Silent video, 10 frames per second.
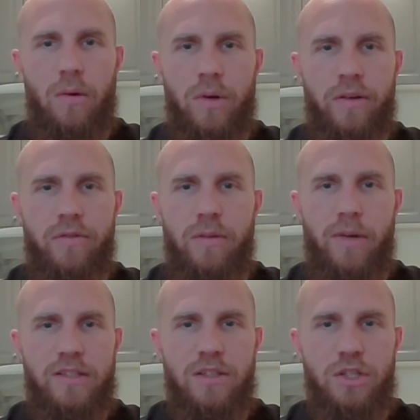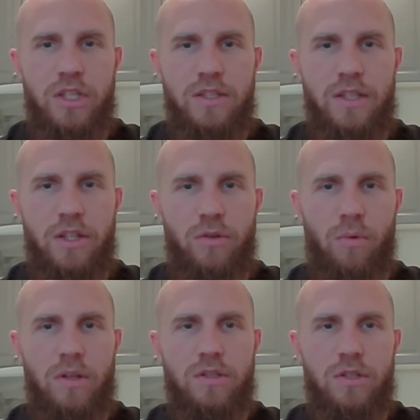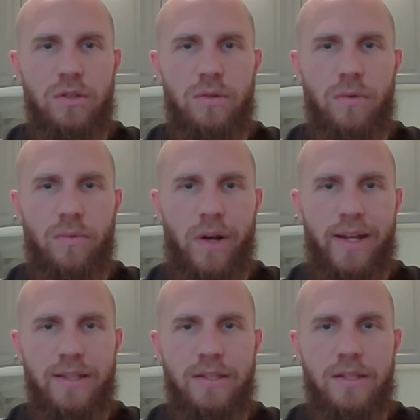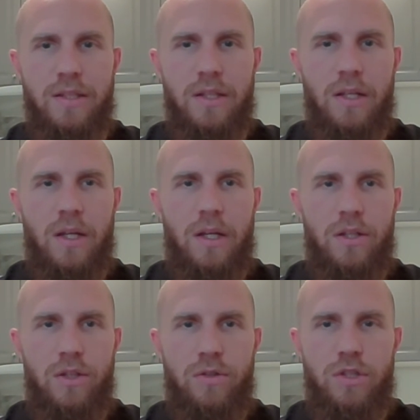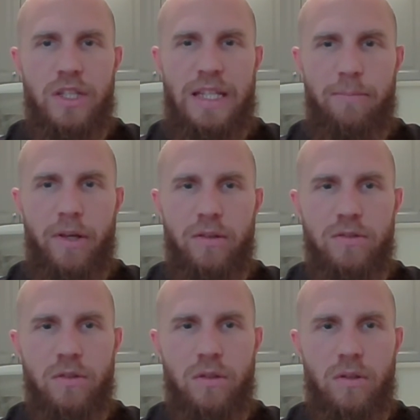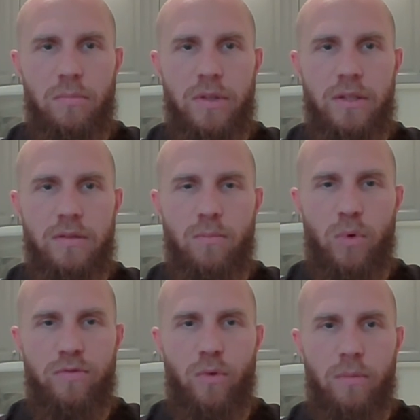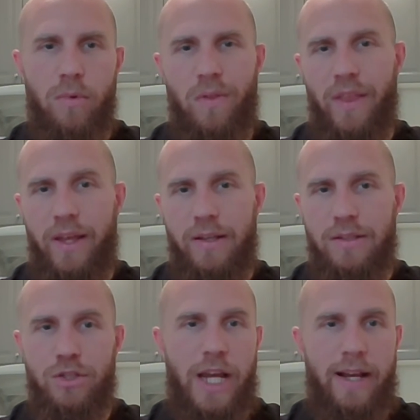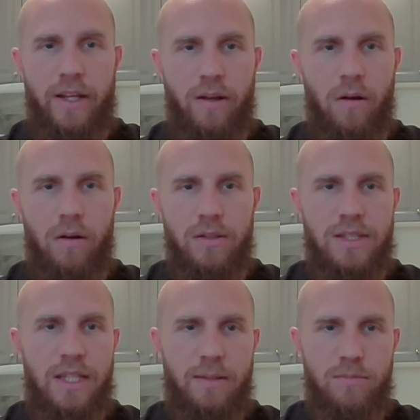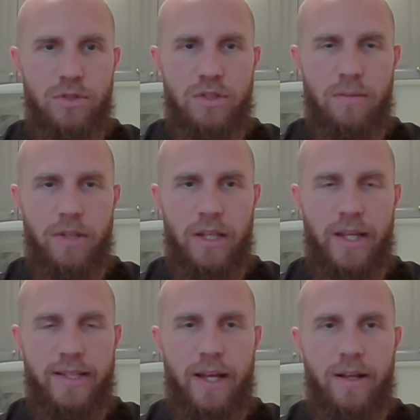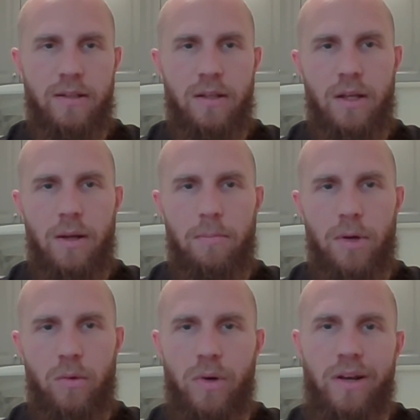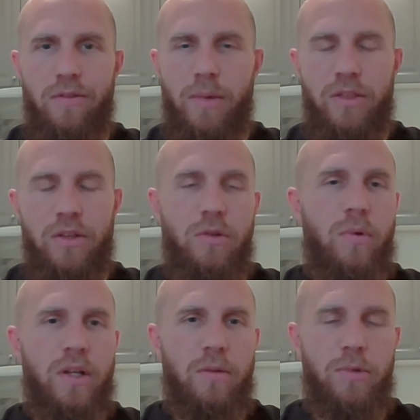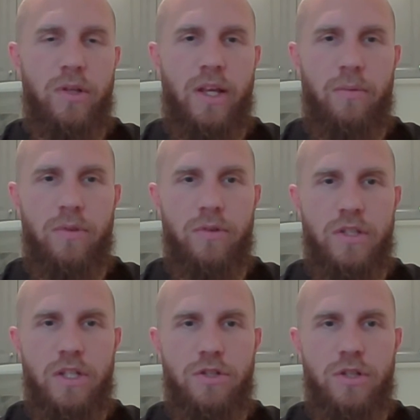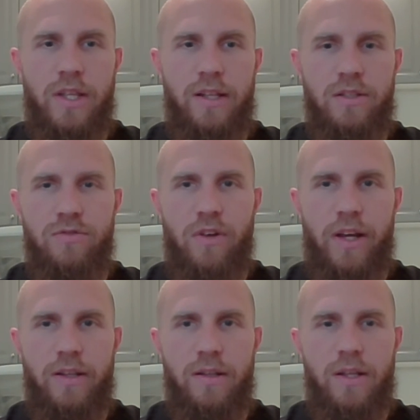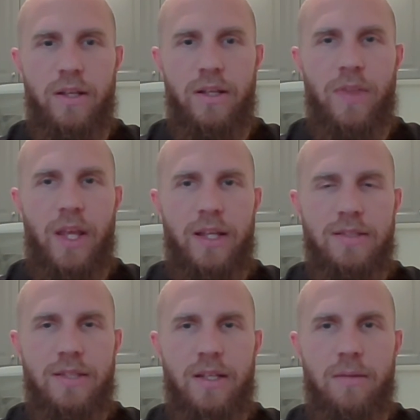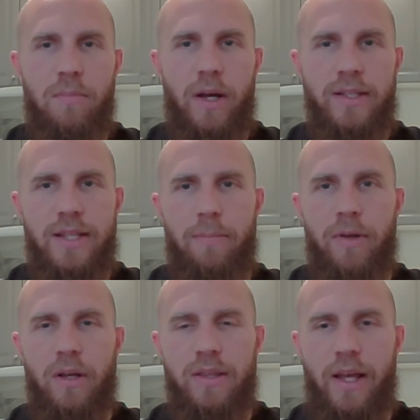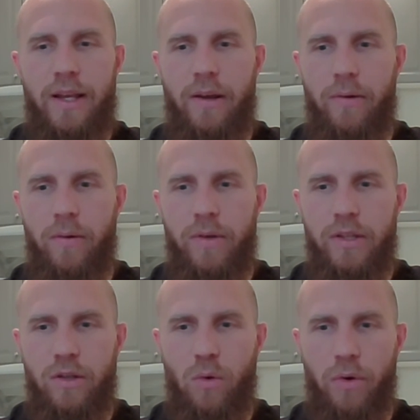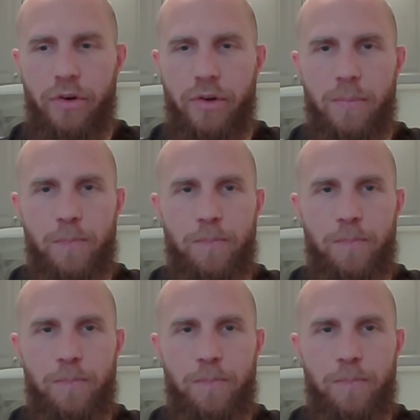Whatever the message is that you want to write, usually emails are a little bit more formal than chatting on Teams or something like that. But whatever method you want to communicate with your teacher, that is fine, and send it by tapping on that arrow in the corner.